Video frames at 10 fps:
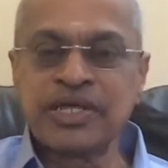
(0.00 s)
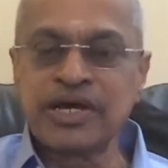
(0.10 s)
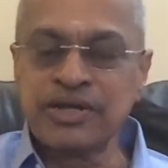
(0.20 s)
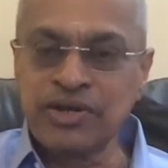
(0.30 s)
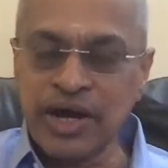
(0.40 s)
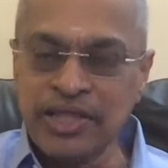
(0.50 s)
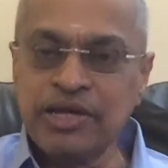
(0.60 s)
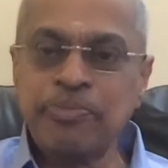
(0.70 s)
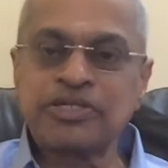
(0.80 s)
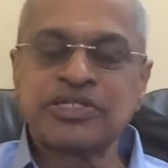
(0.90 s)
The
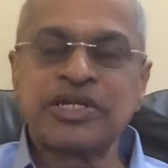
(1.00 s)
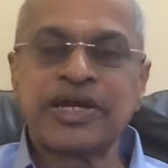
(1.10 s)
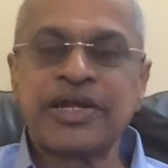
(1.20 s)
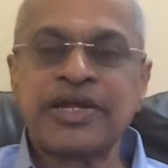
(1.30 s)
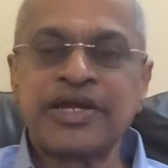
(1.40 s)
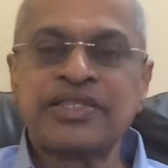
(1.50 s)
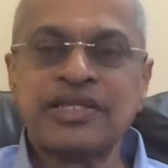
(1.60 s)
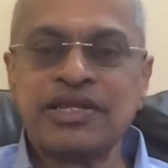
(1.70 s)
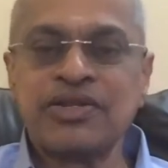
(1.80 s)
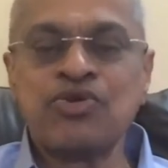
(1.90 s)
other person can take
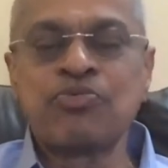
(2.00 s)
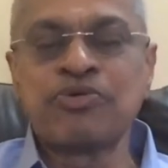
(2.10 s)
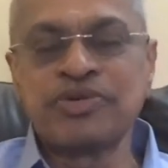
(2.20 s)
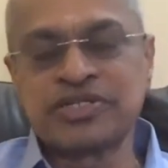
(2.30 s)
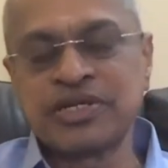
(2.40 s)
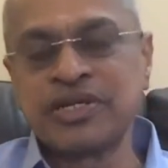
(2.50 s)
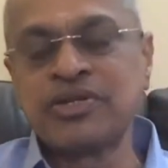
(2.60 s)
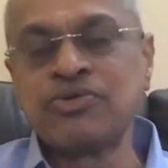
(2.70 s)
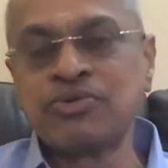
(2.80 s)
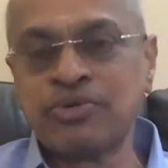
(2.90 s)
the new provision,
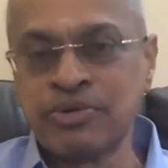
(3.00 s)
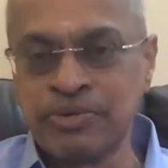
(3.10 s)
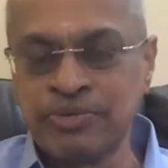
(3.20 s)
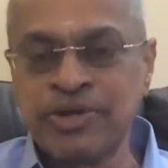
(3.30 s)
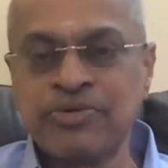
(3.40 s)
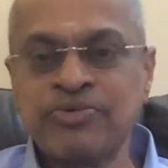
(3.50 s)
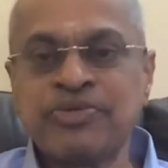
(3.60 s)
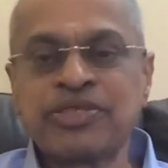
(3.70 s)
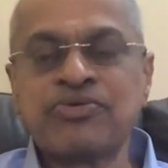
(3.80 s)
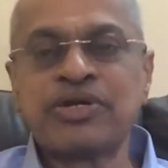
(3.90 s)

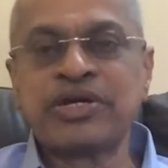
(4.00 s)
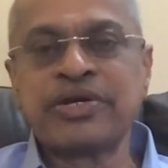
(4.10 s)
without